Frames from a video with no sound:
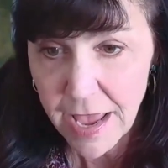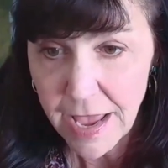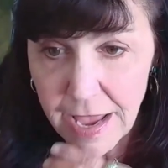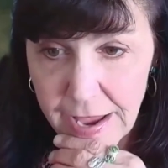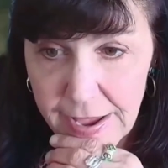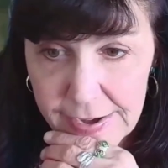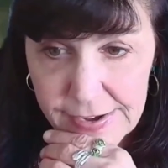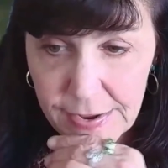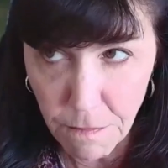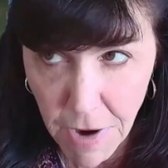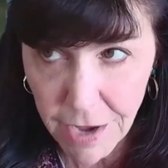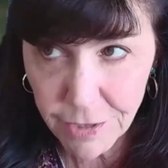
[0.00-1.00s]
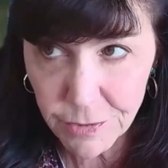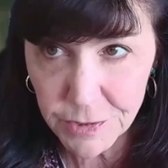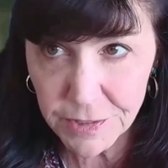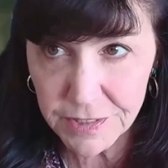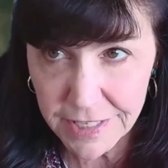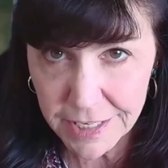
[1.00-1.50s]
And models
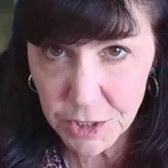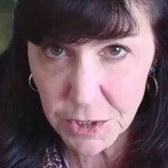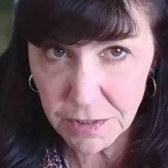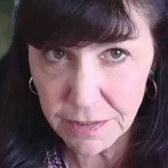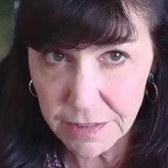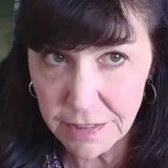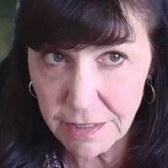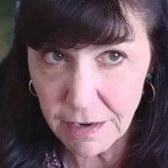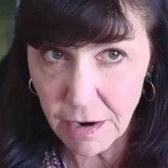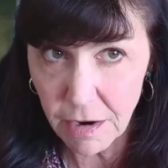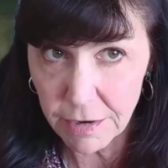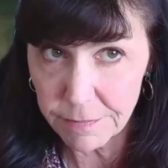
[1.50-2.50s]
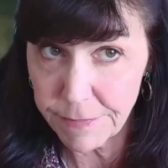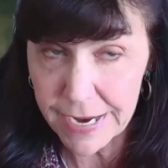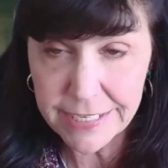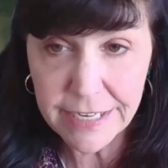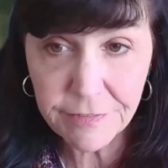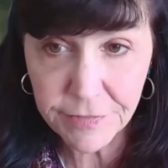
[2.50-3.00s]
essentially are, by
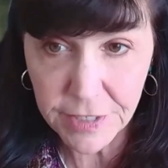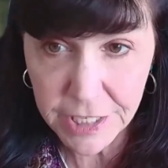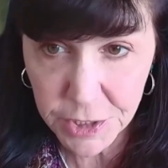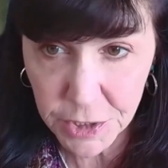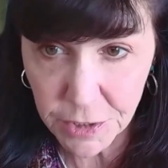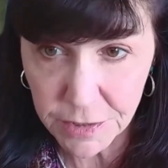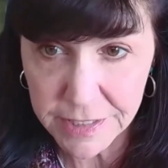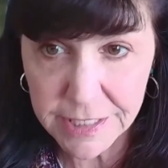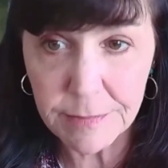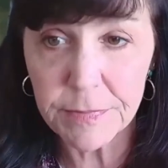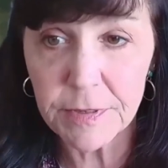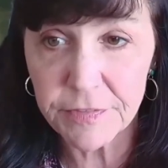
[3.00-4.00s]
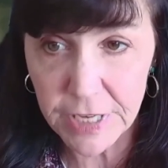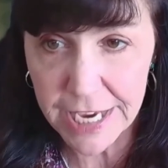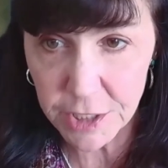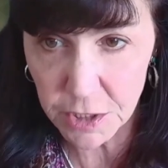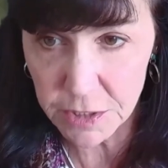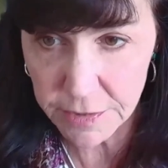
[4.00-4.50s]
definition,
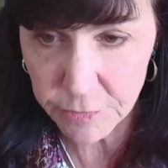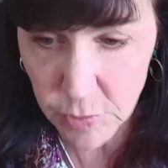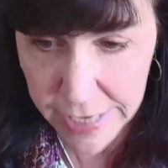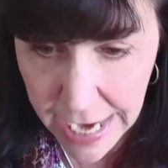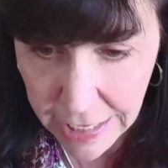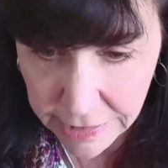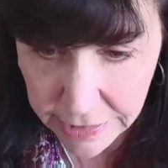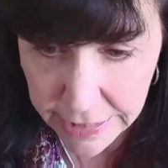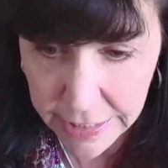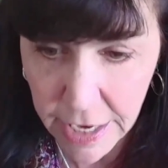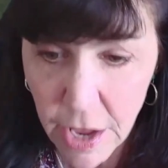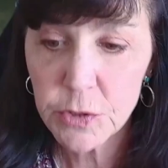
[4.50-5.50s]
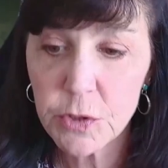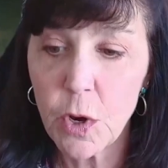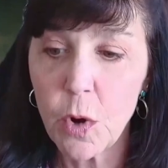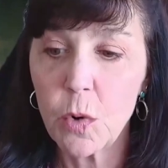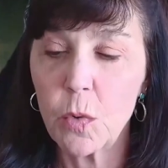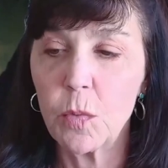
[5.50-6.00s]
simplifications of reality.
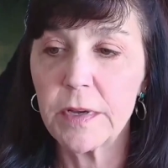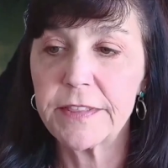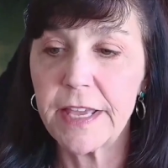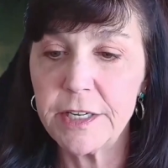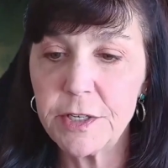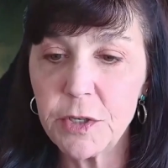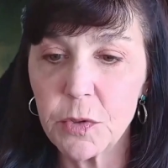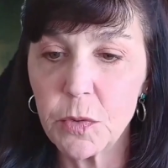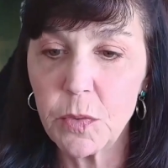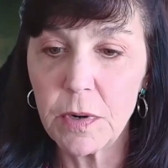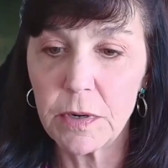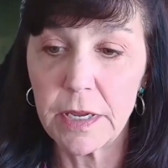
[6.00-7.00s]
So what they do